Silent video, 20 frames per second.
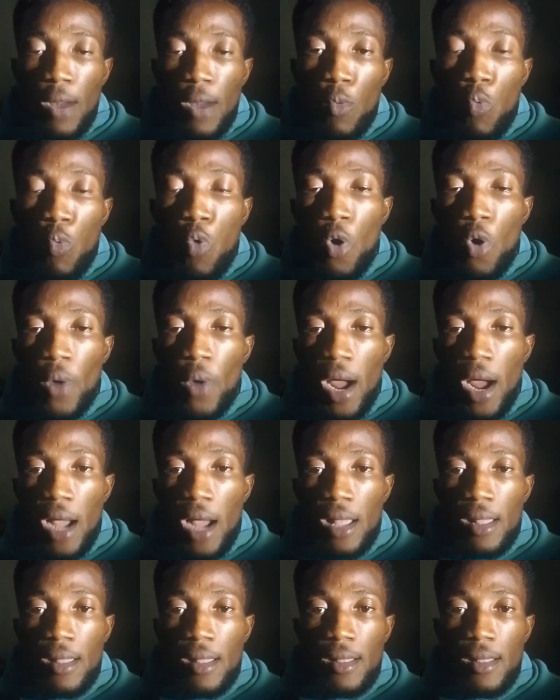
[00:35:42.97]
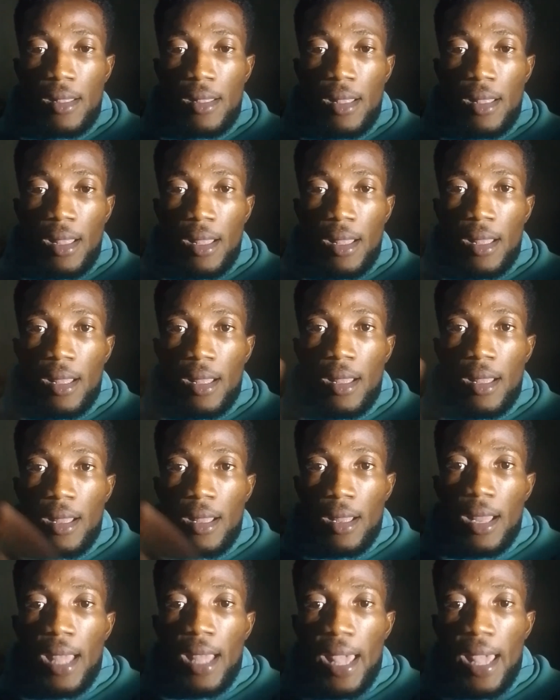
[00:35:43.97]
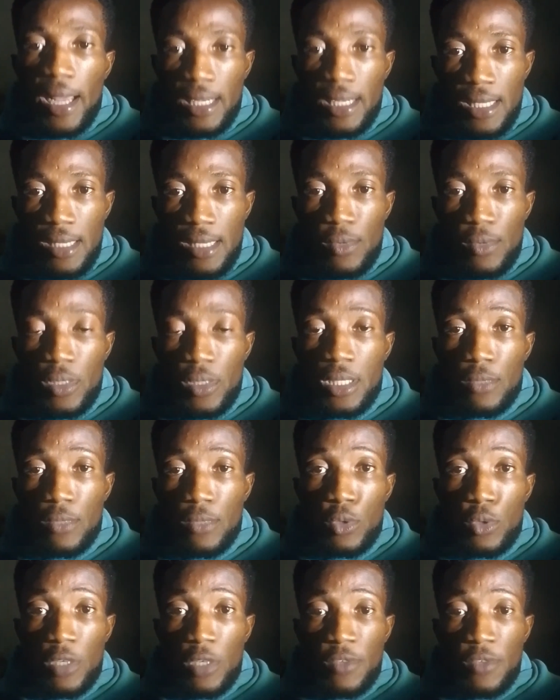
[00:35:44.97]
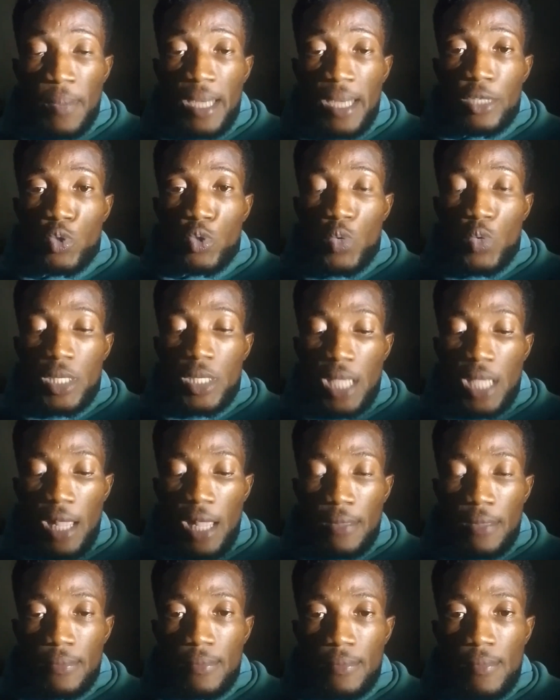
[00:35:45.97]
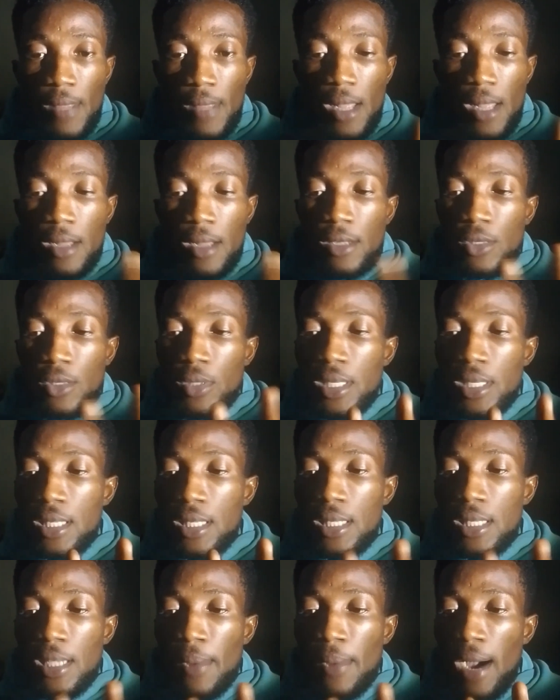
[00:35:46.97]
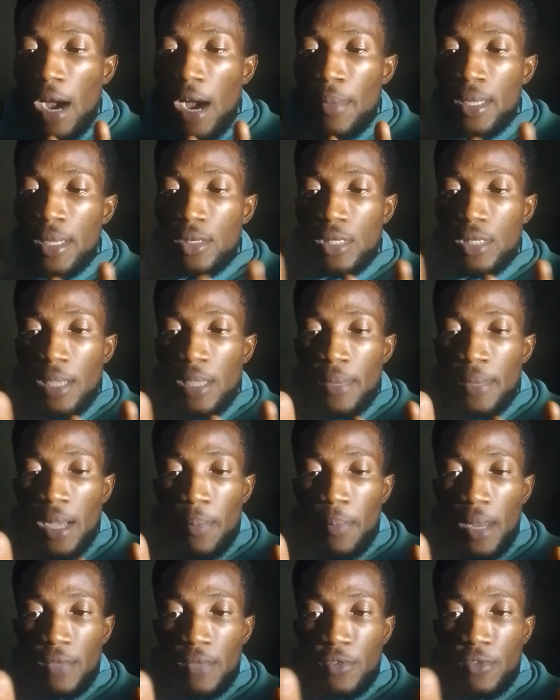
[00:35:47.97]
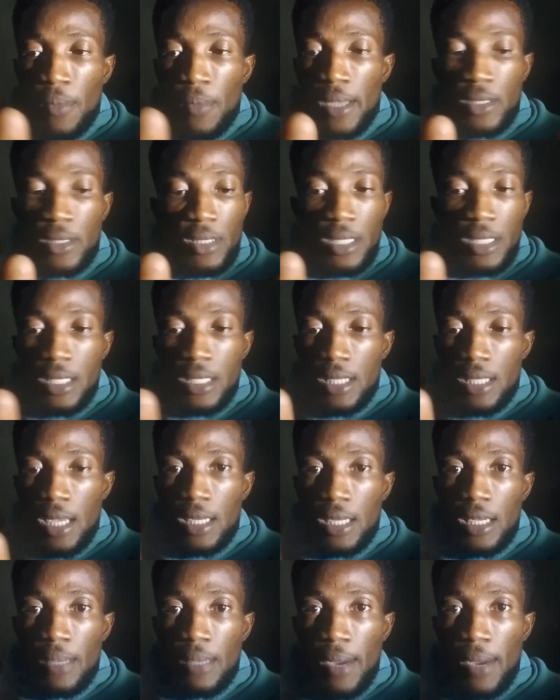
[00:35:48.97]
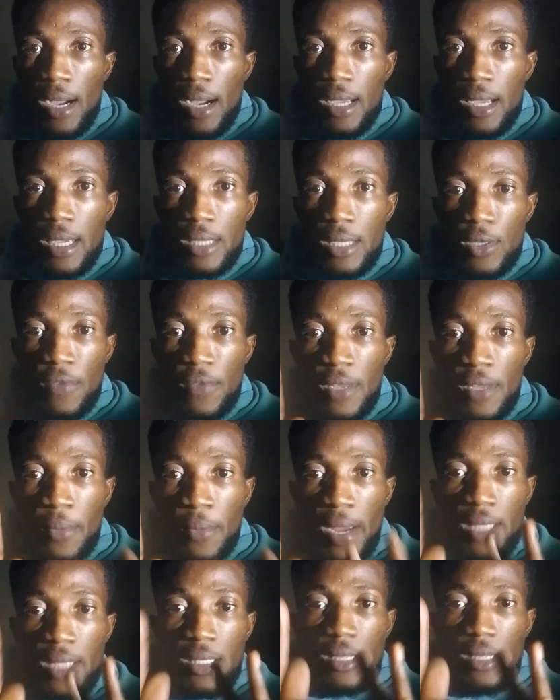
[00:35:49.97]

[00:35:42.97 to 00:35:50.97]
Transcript: Quora, X, which was formerly Twitter. So this is about how many social media platforms I just listed? About 8 of them, right?